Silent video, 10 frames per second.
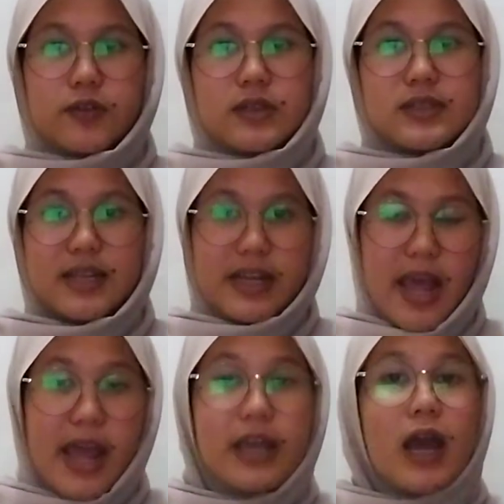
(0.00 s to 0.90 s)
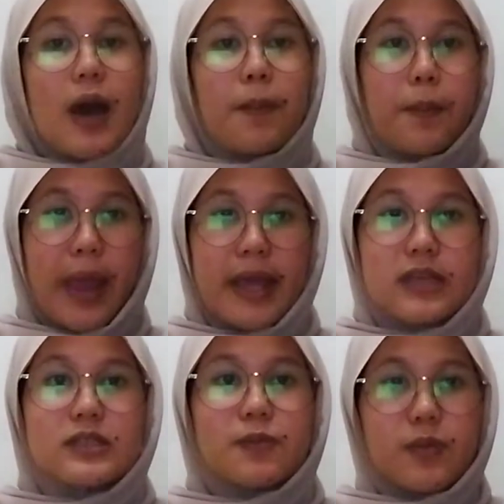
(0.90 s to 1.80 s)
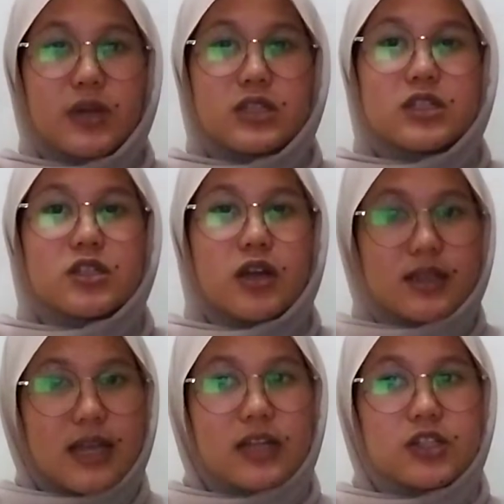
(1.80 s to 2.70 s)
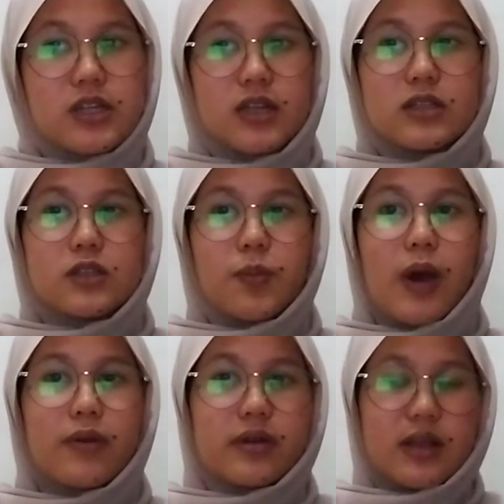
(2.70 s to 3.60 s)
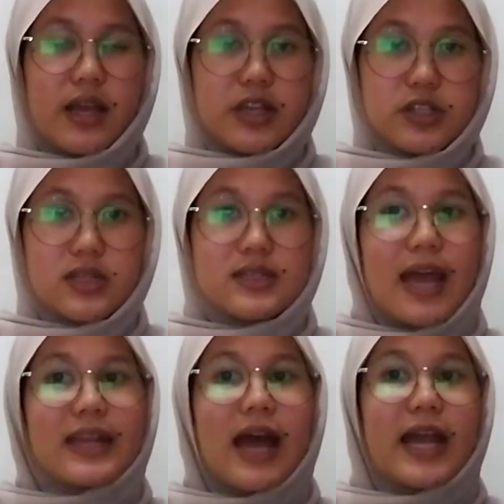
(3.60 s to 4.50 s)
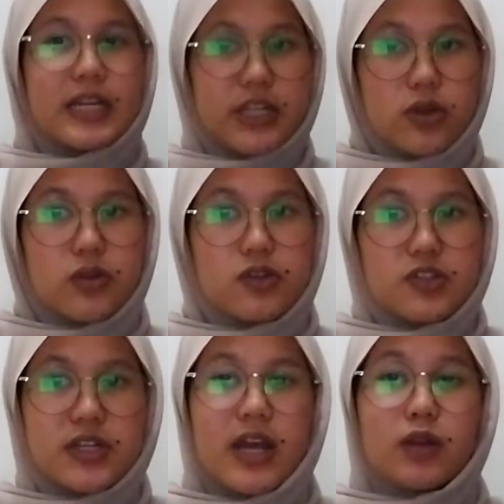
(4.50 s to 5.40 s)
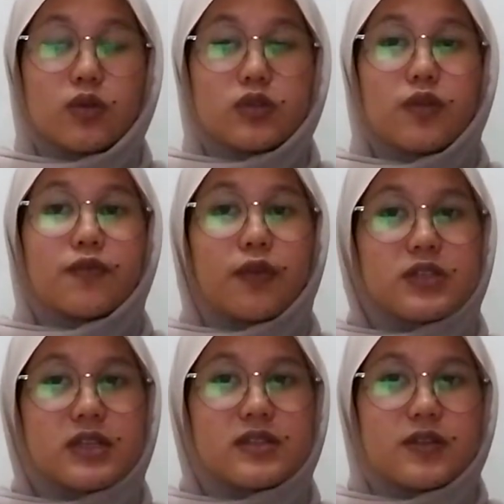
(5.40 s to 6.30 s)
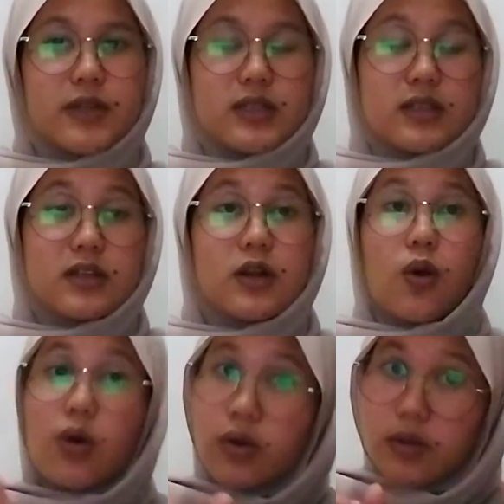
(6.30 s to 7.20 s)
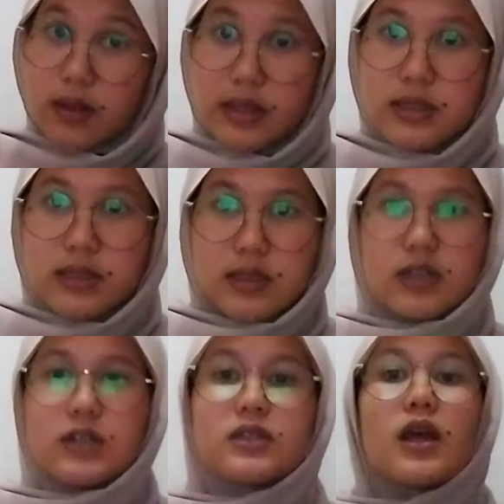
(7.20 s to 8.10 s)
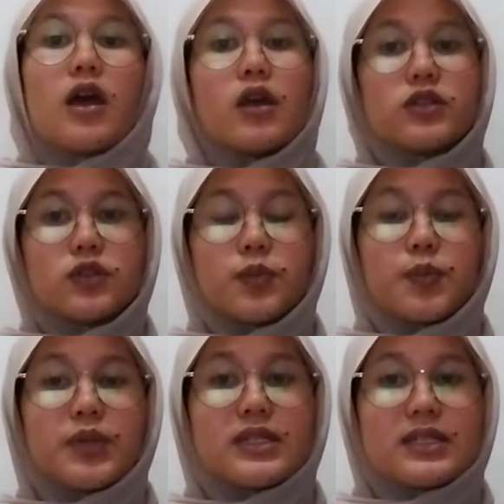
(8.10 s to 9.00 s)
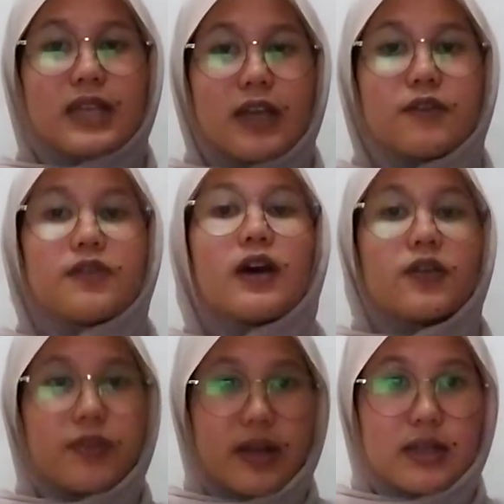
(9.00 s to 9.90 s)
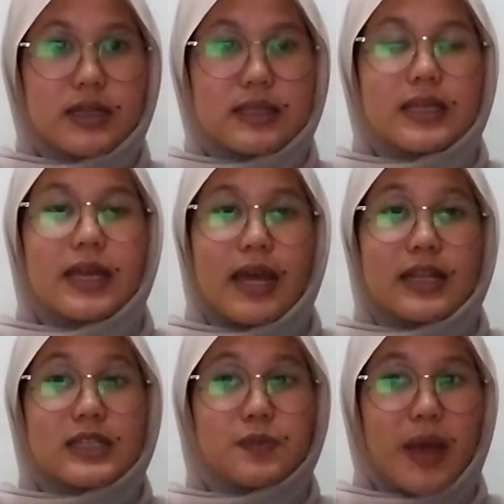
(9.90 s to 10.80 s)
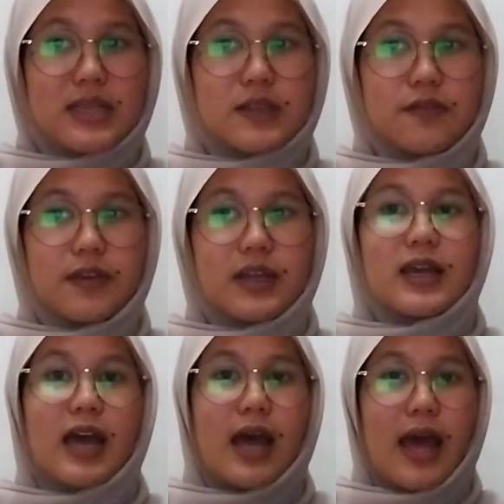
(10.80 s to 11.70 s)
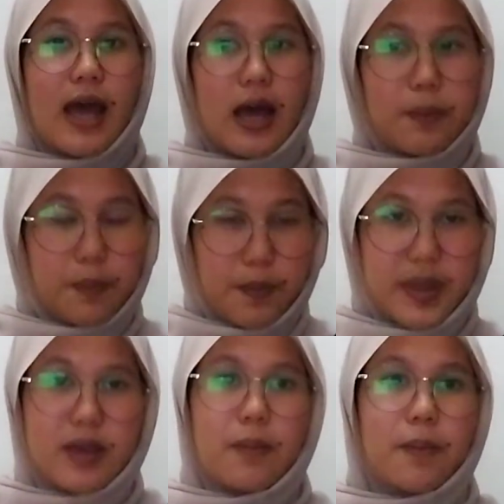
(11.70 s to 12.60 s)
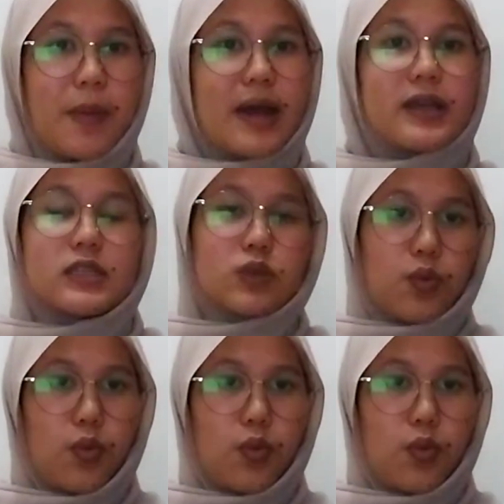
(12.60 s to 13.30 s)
CDA pays much attention to power relations and ideology, and also forces the reader or listeners to perceive reality in a specific biased